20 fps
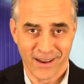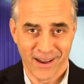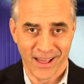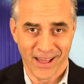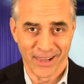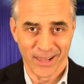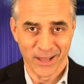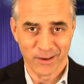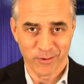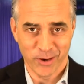I
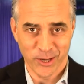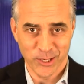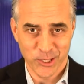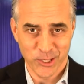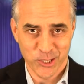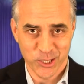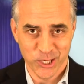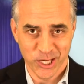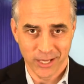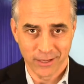love
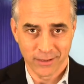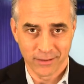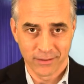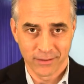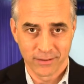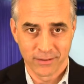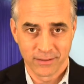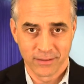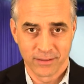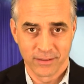auditioning.
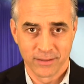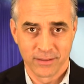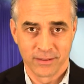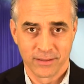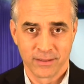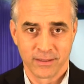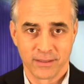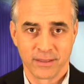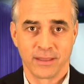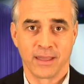
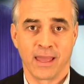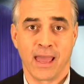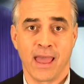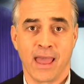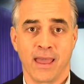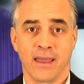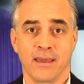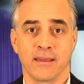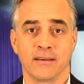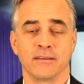
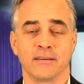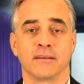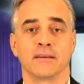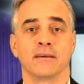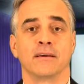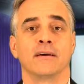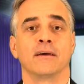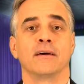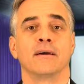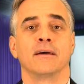And
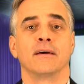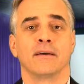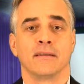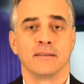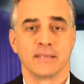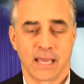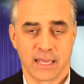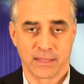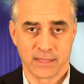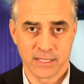
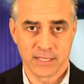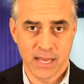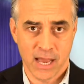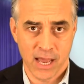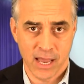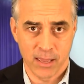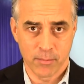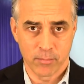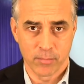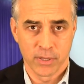take the
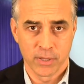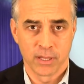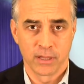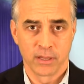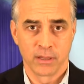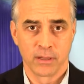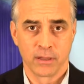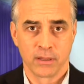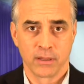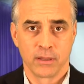time,
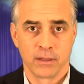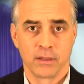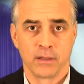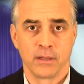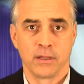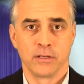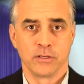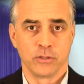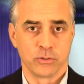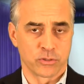
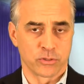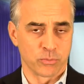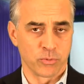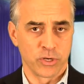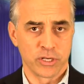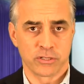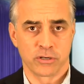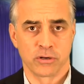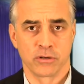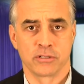do some
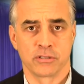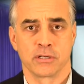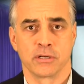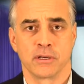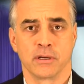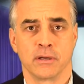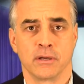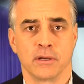research,